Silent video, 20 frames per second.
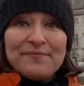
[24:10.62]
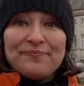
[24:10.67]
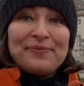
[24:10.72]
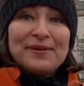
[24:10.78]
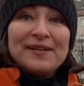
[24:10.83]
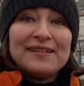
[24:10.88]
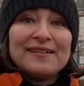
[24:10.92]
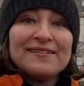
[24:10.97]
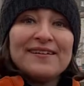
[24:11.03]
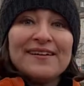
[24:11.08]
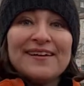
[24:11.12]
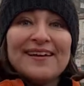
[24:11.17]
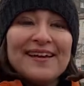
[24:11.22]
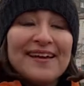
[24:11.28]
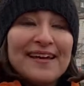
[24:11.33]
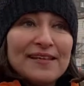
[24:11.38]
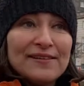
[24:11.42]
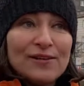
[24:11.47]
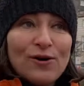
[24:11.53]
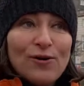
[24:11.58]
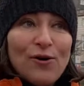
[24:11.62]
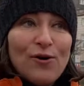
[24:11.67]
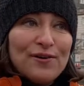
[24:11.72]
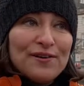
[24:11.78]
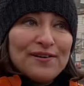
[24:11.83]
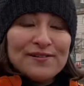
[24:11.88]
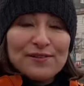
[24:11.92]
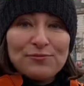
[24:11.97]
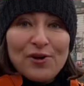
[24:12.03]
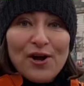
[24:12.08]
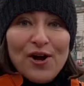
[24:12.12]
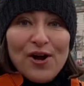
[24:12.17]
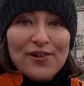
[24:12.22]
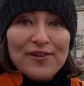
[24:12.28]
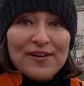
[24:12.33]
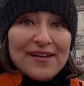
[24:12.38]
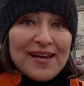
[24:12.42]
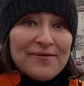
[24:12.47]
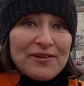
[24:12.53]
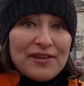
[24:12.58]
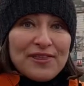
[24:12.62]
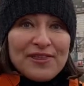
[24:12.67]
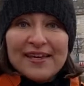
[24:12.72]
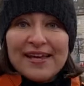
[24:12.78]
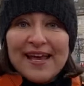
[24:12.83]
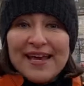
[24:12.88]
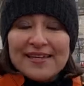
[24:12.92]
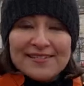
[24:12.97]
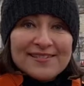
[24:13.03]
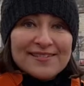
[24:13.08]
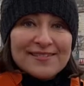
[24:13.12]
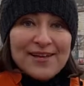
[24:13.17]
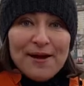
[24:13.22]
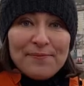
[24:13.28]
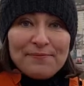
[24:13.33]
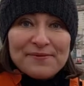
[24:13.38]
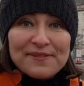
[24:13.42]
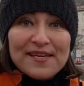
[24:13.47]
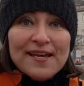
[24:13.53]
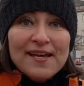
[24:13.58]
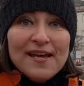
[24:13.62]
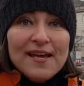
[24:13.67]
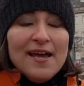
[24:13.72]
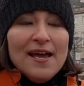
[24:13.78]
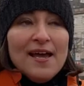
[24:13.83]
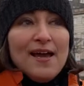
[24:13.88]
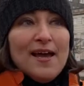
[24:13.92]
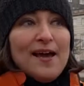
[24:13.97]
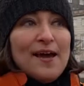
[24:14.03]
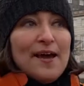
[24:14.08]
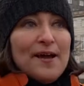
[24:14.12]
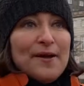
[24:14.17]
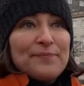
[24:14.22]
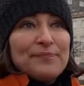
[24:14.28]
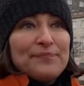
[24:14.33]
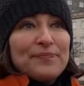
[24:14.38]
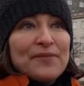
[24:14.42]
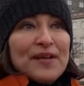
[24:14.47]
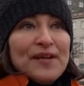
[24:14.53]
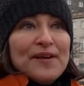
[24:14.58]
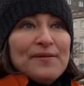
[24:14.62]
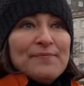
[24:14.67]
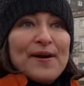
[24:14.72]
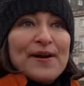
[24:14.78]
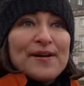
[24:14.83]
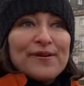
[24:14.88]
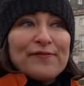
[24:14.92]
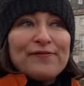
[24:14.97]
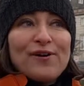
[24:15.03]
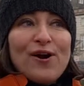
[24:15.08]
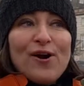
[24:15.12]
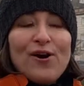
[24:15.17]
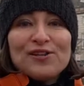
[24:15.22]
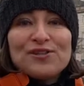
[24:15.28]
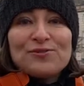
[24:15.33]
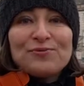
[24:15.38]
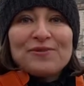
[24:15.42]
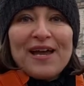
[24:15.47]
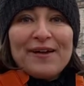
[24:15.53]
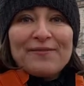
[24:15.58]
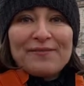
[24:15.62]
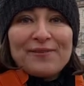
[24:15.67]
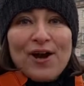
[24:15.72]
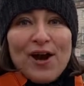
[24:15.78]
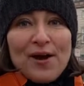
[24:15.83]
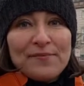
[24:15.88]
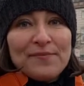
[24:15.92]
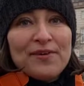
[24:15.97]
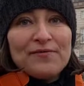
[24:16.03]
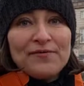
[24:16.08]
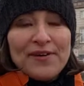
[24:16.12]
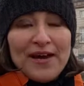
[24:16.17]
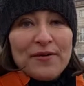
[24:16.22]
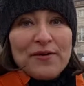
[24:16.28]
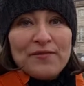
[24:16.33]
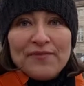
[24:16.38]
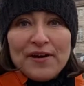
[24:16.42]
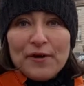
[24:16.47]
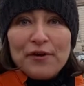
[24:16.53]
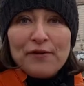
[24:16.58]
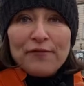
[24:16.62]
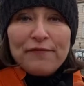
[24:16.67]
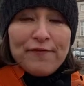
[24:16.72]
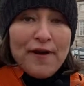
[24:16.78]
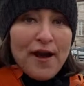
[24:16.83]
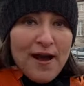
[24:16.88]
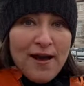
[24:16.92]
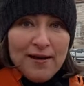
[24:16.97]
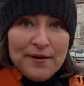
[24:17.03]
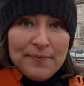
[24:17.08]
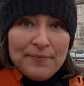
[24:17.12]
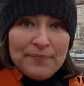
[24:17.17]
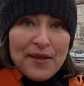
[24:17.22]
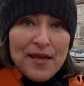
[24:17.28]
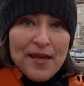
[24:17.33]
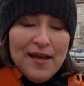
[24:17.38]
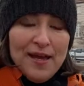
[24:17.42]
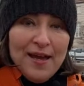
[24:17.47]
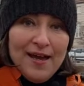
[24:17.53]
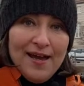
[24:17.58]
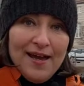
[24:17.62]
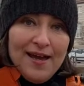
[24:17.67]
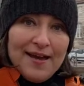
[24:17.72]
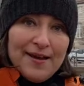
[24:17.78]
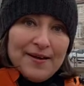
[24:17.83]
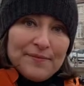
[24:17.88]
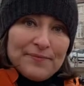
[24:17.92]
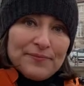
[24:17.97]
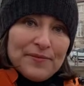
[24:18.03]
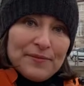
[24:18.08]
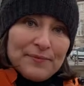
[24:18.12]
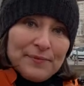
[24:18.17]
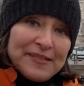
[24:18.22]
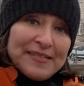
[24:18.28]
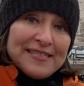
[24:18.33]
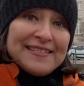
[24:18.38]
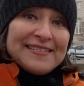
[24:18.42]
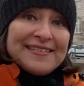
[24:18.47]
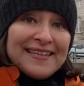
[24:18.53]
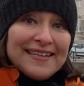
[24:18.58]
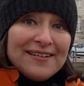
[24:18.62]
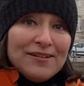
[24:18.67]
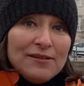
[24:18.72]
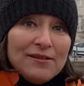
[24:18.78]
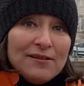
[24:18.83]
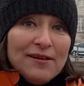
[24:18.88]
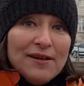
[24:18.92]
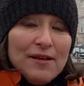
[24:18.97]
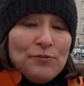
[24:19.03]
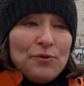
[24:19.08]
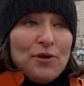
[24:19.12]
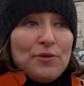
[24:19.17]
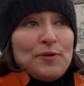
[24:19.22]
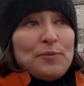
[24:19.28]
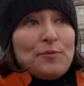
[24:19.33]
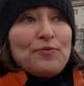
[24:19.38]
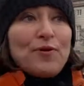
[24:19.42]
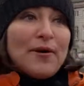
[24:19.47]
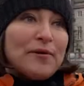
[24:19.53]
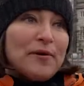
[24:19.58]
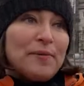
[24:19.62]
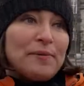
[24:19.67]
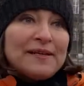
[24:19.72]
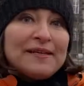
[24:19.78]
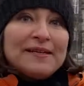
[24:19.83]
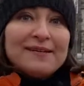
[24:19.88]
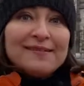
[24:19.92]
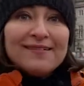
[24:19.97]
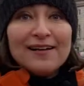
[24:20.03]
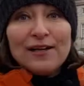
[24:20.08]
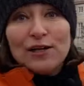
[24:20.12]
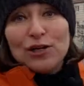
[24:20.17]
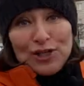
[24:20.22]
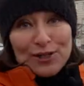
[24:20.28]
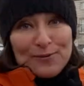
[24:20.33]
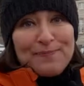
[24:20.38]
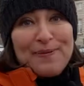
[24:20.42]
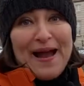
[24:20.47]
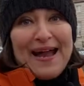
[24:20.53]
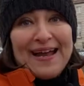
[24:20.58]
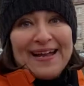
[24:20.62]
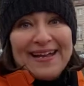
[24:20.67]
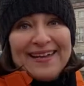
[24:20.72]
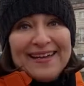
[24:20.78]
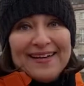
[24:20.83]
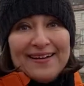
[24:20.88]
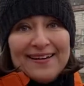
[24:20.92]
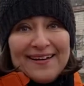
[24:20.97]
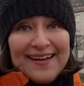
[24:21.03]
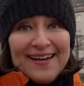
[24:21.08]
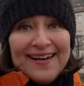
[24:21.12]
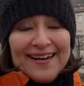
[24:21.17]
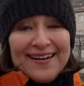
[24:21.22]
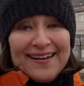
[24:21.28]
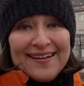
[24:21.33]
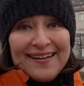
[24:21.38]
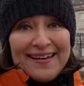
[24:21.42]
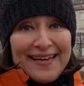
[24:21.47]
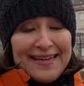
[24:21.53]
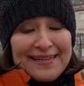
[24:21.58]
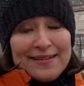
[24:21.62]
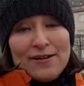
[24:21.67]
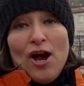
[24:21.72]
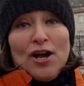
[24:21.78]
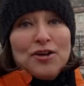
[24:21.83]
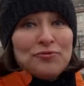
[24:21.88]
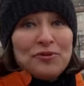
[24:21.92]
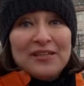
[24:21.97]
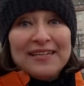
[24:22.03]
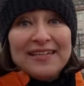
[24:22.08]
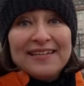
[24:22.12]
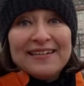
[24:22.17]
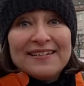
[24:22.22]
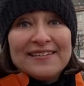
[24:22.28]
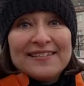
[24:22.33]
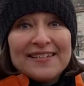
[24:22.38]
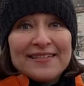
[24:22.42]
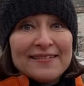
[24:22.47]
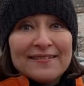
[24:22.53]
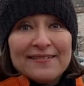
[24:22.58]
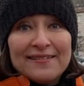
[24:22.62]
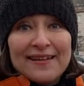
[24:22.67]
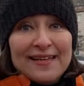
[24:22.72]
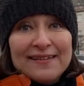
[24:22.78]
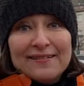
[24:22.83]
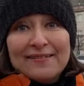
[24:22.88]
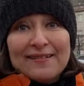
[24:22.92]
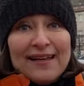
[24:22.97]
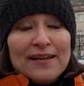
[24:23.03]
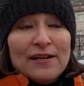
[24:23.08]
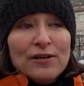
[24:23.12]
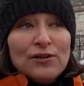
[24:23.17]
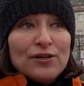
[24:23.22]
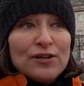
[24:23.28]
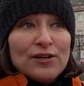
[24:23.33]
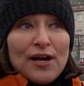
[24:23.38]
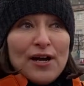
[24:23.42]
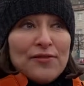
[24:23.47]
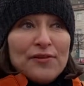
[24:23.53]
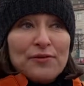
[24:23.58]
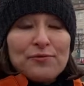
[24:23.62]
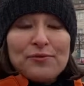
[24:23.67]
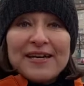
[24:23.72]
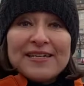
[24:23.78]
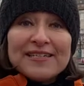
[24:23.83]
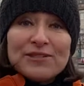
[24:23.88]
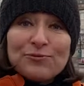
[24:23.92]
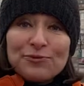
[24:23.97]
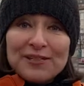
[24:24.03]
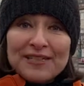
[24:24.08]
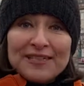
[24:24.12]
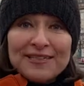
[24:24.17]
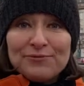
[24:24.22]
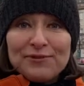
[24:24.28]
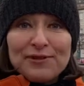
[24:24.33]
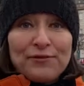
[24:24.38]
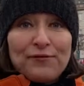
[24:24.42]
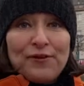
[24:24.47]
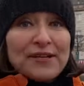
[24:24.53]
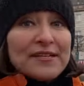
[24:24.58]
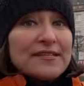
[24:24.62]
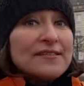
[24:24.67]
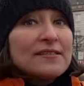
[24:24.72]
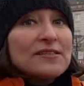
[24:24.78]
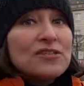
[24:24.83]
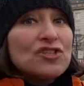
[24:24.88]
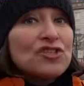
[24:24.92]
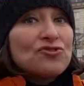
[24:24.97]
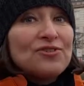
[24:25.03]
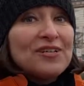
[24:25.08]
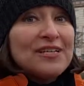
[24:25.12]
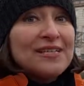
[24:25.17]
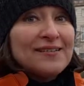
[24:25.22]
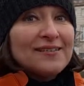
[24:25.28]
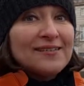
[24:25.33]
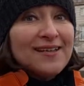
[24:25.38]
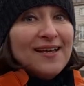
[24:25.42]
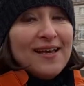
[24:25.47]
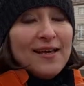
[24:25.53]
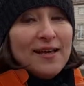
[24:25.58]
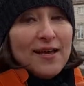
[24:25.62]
been in the world, and everything has stopped. But of course, we have come very, very far. But still, we will probably look back in 100 years and look on the ways we for instance, treated